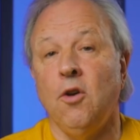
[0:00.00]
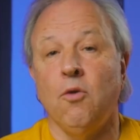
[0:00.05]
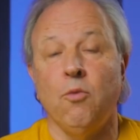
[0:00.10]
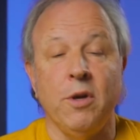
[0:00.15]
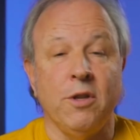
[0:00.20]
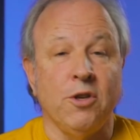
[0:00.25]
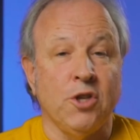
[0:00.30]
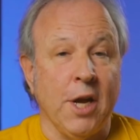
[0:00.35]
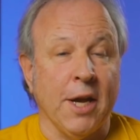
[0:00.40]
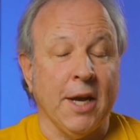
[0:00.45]

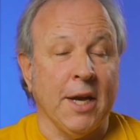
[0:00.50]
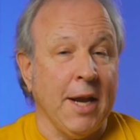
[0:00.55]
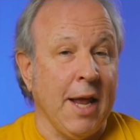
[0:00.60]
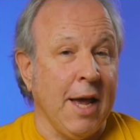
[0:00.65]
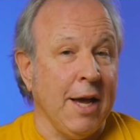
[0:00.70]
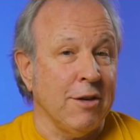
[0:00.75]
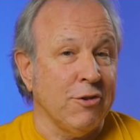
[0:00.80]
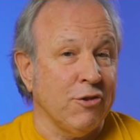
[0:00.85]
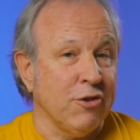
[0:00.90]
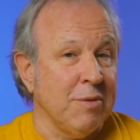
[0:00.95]
with checking
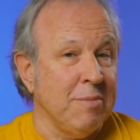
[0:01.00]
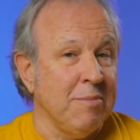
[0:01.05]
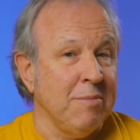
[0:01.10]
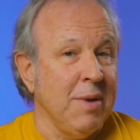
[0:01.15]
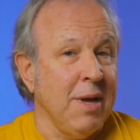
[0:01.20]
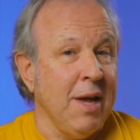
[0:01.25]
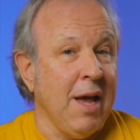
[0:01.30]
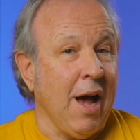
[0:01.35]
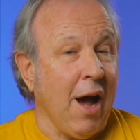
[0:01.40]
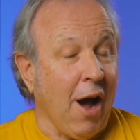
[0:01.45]
out some
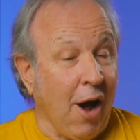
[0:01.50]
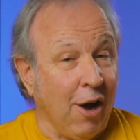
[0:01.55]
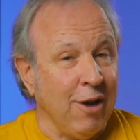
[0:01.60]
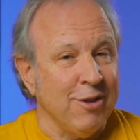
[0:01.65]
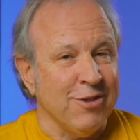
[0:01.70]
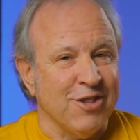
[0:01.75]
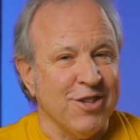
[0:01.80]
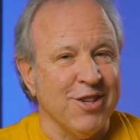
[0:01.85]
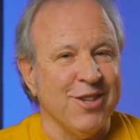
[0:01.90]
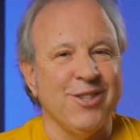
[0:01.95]

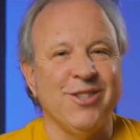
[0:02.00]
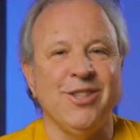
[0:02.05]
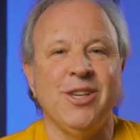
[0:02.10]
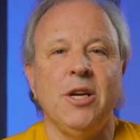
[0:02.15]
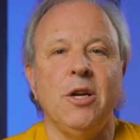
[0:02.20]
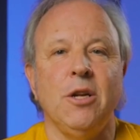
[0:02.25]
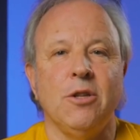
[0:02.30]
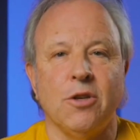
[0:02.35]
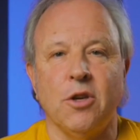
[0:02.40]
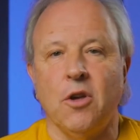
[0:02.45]
answers
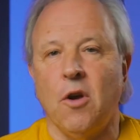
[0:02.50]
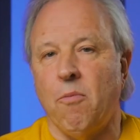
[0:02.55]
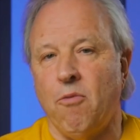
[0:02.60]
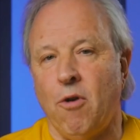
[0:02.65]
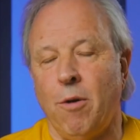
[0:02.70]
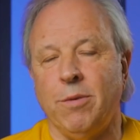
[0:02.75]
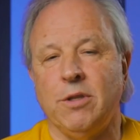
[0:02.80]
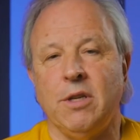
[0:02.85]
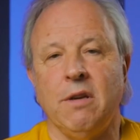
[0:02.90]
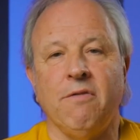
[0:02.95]
to your
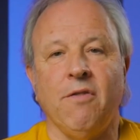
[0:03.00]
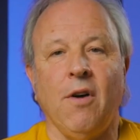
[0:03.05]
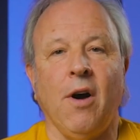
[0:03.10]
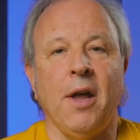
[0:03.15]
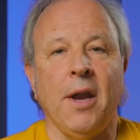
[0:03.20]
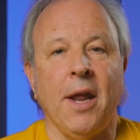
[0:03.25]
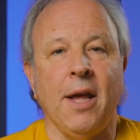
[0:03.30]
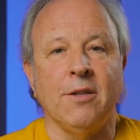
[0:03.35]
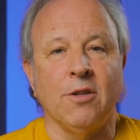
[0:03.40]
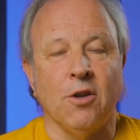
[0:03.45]
property
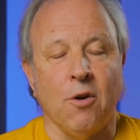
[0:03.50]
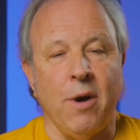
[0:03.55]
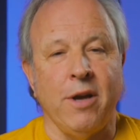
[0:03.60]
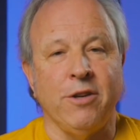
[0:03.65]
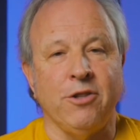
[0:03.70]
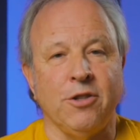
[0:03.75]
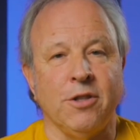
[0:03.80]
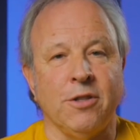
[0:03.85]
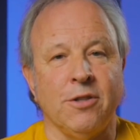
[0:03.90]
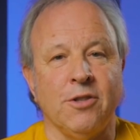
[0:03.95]
finance
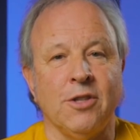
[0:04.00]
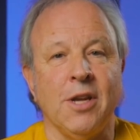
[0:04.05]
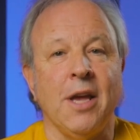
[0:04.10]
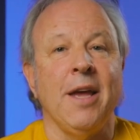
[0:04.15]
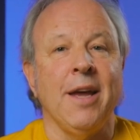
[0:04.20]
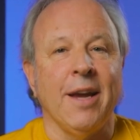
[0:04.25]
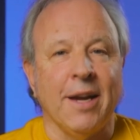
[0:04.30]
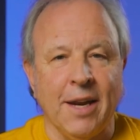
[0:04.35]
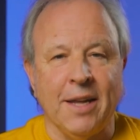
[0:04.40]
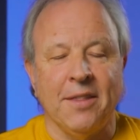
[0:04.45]
questions,
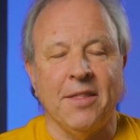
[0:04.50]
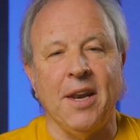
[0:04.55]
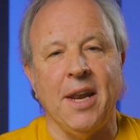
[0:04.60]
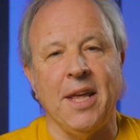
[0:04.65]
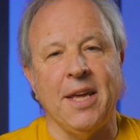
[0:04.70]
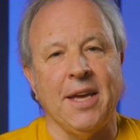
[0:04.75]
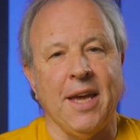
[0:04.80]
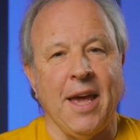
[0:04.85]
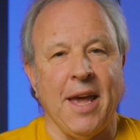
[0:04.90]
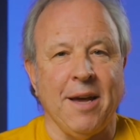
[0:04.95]
click the
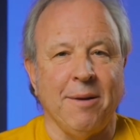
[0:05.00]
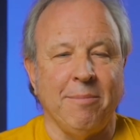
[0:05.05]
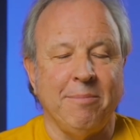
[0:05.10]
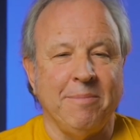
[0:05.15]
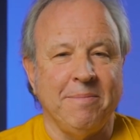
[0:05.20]
link here.